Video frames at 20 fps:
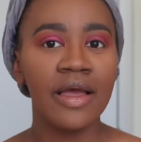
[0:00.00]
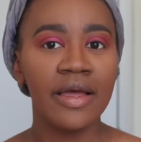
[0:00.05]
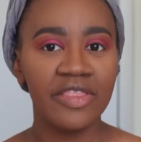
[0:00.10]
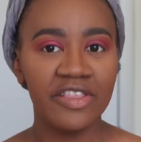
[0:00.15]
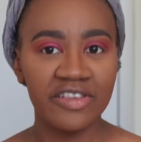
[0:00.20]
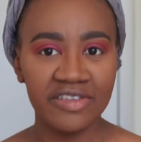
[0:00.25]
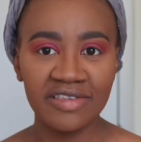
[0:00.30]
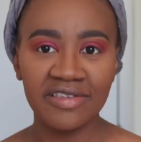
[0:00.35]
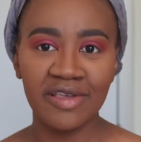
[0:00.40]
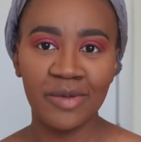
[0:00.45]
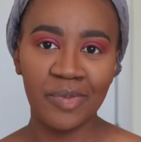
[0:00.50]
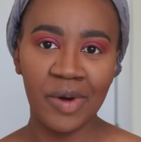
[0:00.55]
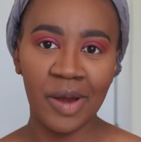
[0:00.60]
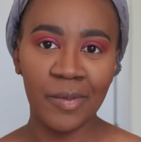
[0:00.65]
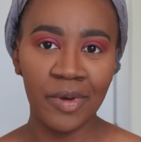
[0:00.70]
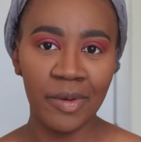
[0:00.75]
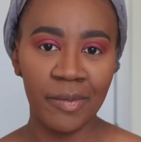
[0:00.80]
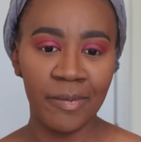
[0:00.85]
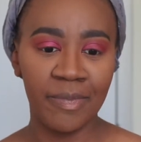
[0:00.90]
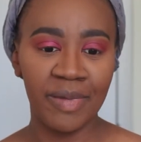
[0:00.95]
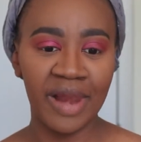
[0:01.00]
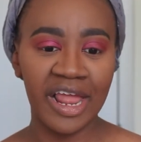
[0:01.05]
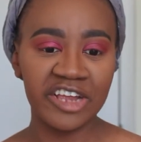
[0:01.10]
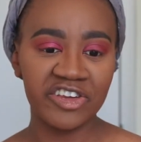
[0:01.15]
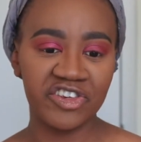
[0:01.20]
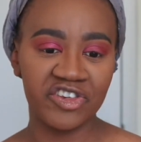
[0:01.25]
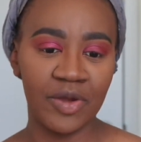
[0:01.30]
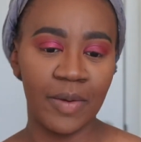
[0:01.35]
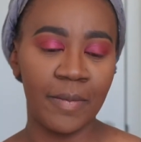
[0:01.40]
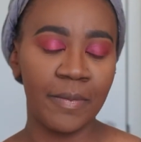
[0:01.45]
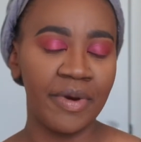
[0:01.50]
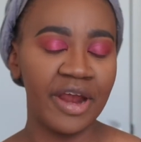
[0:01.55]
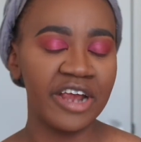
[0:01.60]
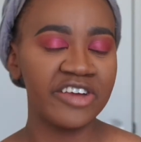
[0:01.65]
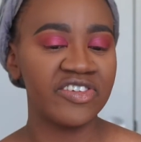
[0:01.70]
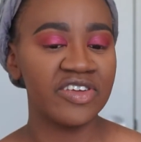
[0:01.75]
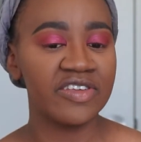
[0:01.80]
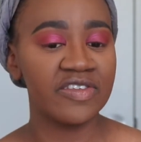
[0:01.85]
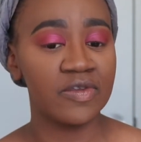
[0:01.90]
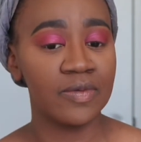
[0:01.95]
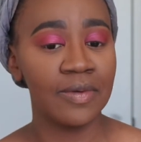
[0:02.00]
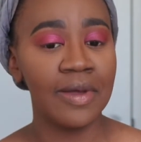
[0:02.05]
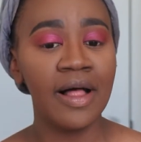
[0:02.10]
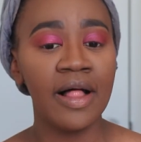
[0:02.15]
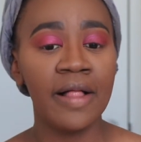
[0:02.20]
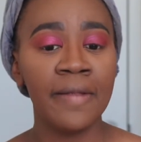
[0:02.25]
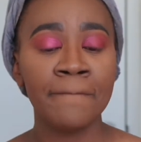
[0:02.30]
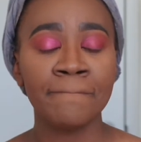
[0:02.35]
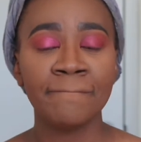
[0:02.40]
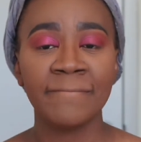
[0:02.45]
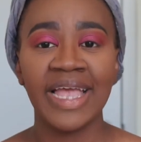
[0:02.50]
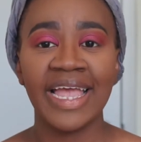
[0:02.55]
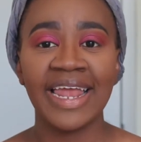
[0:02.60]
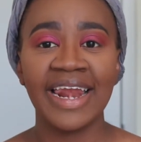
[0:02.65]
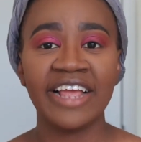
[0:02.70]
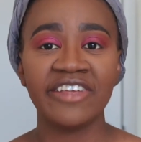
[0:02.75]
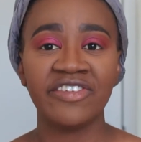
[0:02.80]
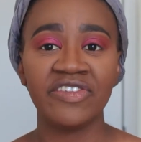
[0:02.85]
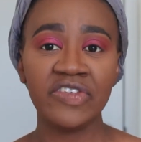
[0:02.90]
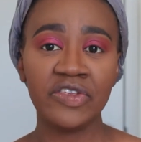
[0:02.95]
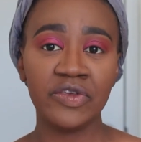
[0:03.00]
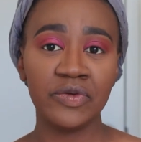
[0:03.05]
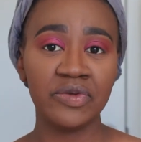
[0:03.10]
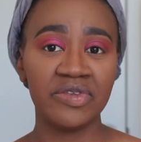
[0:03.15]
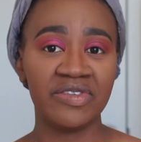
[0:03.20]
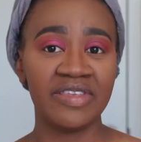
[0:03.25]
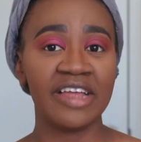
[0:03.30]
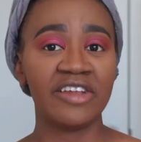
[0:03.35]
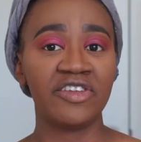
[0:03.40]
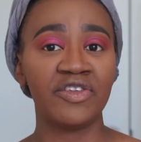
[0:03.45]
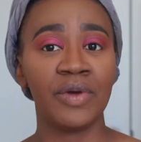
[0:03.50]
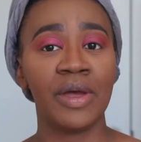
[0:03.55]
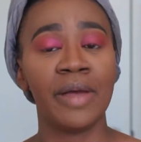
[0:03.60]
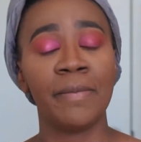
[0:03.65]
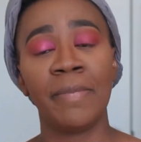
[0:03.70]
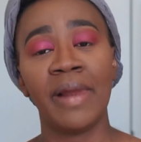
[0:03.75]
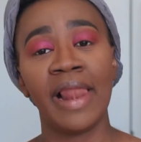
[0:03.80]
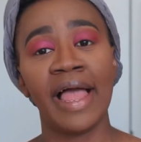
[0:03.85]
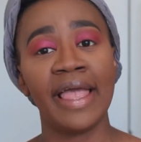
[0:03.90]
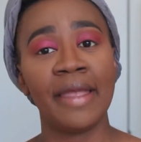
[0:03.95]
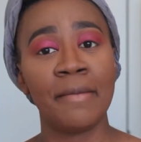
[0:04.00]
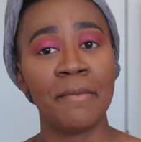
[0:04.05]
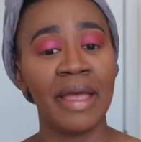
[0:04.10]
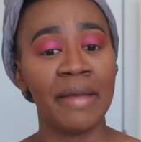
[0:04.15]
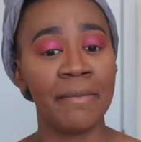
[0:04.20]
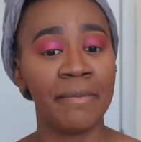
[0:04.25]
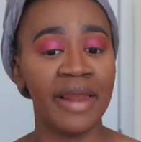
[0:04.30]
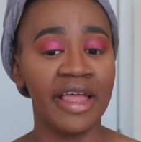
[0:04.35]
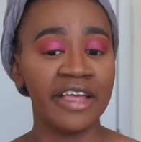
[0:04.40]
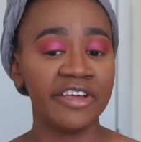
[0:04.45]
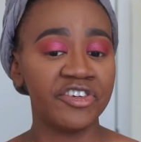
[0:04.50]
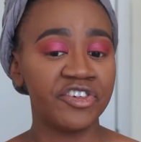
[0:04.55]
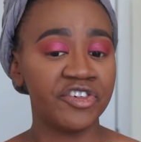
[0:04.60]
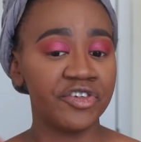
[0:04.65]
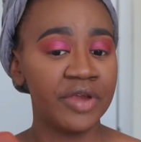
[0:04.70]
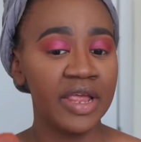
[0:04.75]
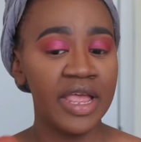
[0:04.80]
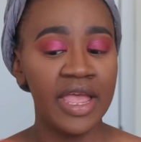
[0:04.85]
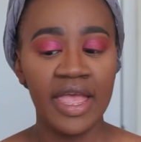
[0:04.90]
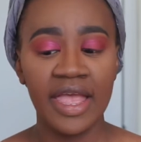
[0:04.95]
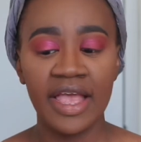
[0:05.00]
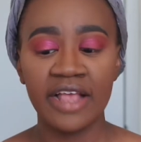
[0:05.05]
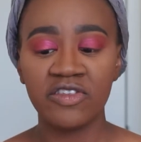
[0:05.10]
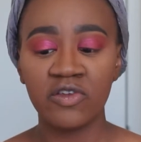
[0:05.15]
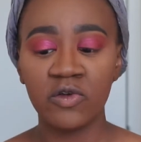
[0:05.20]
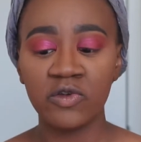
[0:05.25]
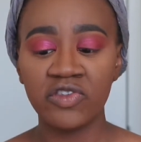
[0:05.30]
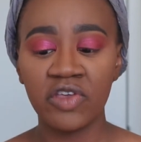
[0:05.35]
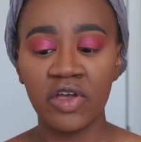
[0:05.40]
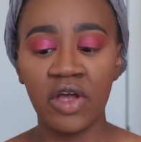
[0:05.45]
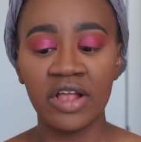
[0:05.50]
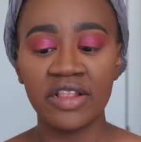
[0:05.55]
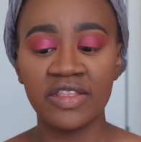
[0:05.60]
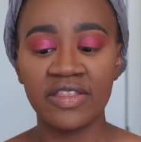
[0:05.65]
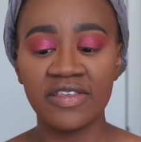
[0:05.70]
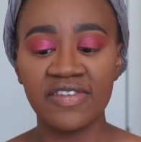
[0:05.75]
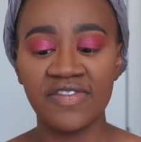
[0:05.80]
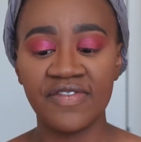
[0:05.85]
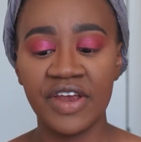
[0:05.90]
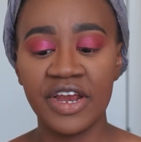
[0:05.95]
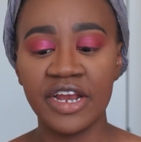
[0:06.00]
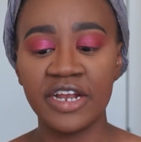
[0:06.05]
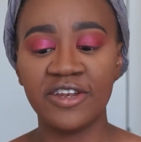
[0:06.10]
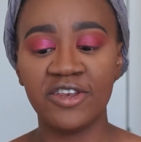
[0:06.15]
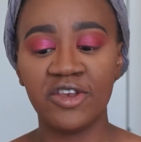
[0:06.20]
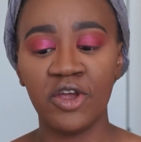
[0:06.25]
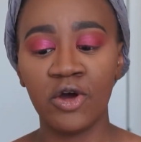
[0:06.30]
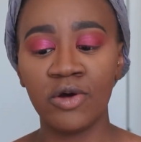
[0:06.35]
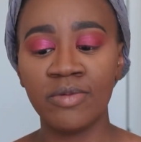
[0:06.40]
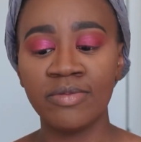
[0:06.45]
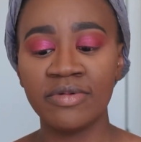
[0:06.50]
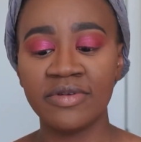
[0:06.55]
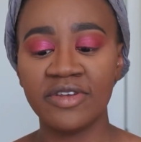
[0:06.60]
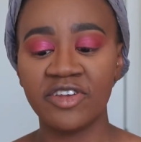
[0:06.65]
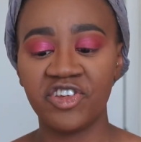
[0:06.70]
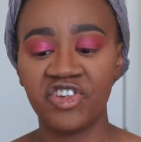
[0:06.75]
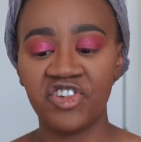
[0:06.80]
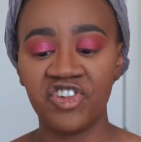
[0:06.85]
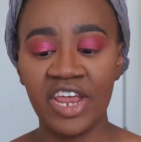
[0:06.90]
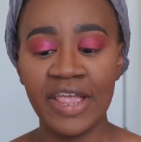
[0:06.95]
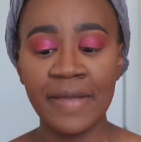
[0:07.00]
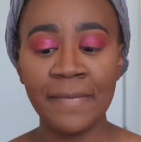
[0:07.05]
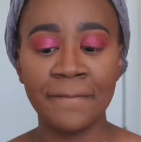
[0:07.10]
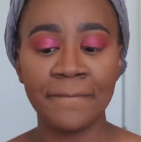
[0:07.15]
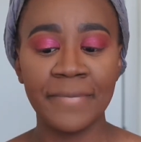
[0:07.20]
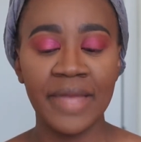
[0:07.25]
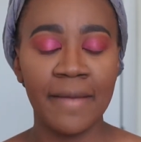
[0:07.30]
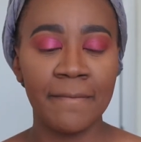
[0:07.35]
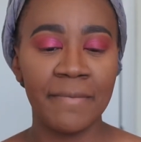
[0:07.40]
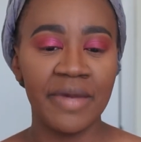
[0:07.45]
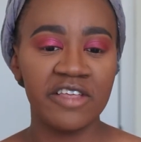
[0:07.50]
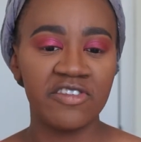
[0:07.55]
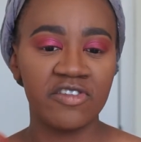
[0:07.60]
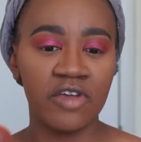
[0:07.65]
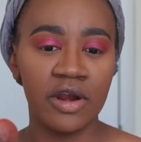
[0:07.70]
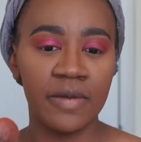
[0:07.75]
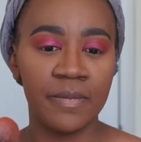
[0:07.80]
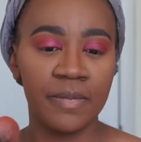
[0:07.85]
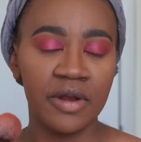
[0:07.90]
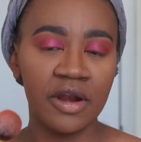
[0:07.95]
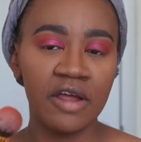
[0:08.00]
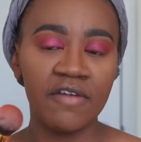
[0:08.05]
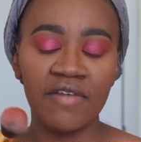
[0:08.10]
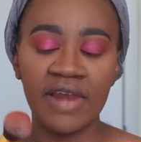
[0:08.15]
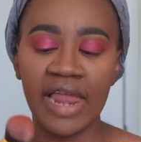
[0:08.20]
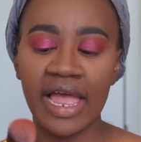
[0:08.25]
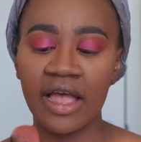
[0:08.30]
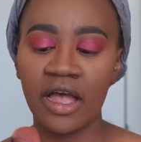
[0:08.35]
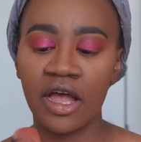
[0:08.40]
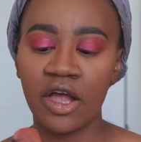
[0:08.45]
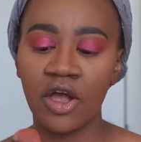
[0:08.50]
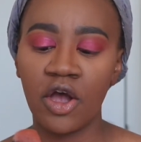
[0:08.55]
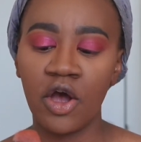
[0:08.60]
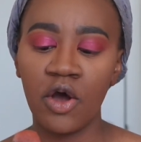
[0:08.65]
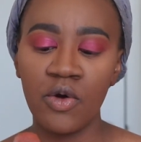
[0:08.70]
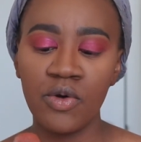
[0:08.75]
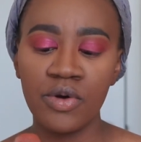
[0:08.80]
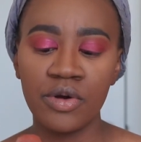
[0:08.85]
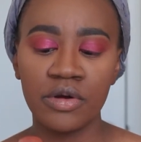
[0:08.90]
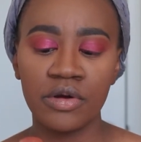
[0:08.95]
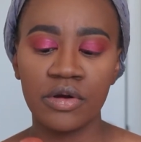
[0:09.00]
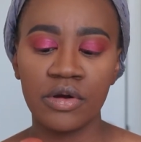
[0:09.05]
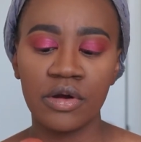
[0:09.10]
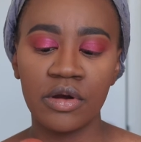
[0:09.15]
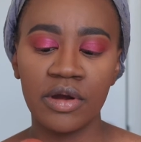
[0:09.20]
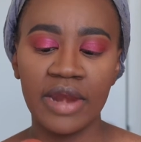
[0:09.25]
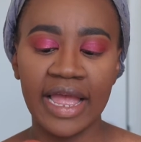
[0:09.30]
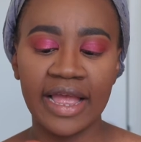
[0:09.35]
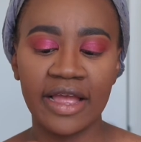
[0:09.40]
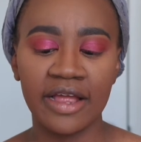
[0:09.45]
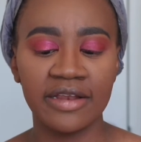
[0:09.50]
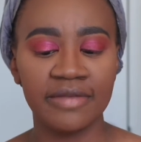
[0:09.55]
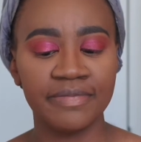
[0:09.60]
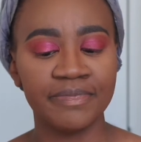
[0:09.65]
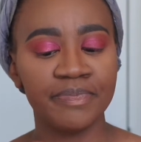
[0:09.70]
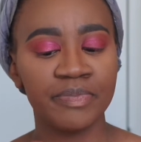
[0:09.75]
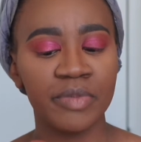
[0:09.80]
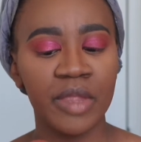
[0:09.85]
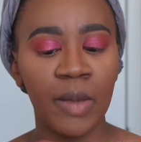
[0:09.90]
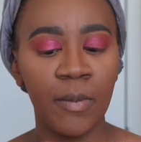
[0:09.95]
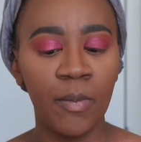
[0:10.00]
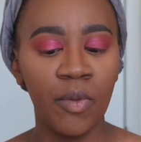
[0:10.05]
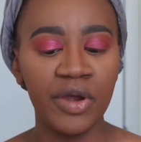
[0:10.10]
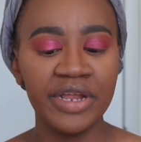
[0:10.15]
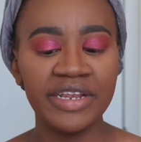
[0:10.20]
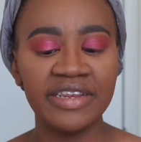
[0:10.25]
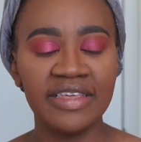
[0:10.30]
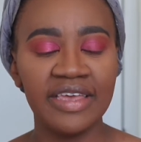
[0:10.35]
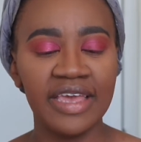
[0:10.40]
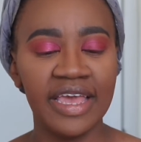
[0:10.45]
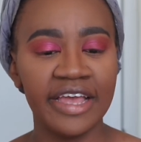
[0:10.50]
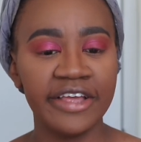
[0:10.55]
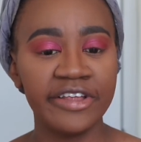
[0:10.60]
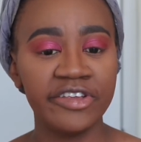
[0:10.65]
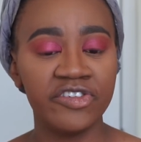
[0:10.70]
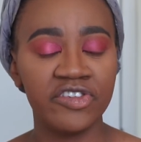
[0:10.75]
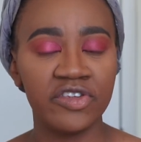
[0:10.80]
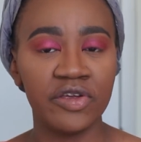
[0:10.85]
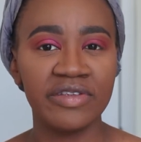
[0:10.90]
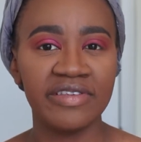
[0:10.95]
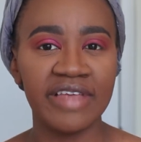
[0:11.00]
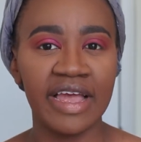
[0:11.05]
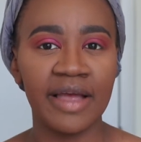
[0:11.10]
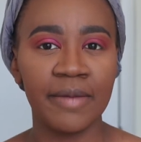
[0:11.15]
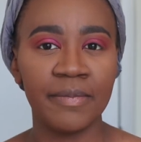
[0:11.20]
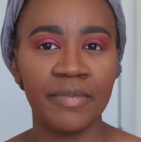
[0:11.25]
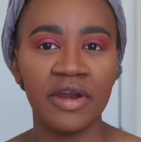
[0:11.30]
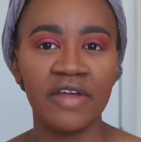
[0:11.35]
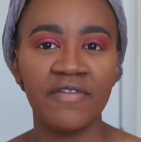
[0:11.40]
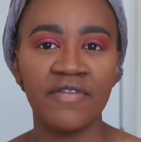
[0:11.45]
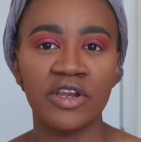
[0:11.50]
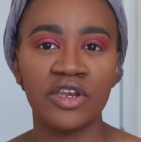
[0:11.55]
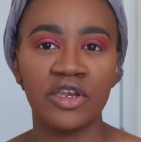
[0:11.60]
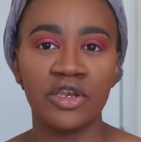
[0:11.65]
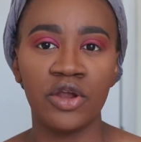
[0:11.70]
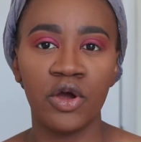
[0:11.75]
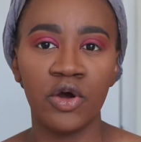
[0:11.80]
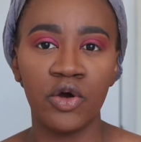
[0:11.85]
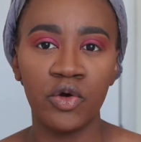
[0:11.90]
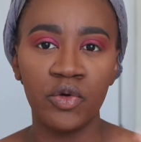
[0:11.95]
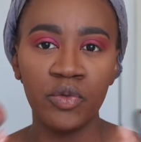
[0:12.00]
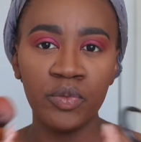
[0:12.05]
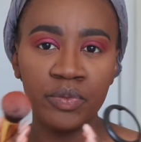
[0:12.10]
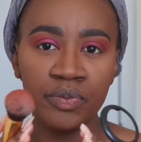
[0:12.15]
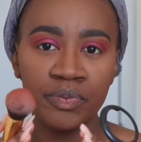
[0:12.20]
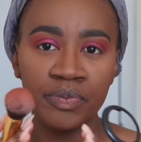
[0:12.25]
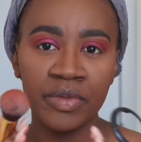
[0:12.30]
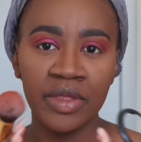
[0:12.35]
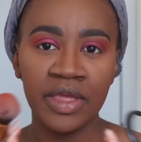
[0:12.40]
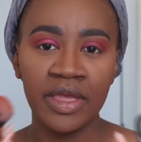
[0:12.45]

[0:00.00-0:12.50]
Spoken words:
This is a proper blush brush as well, and I just use that to apply my blush. It's also got this very domed shape, but it's got a bit of like a cone, like a pointy edge, so it's like a bit of a dome.